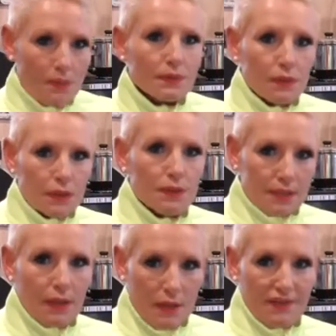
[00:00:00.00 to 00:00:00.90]
I will
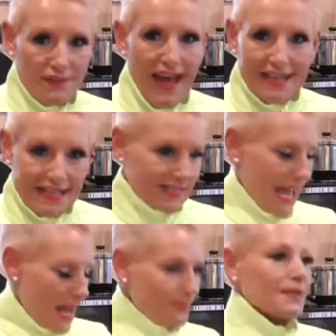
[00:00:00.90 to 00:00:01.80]
lose a lot of fat. There's
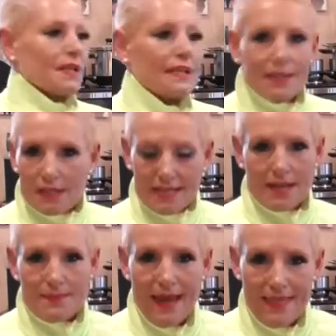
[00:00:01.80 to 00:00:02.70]
absolutely no
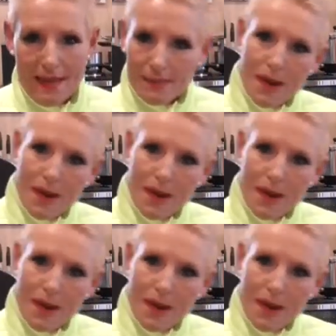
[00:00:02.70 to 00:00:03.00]
doubt about that.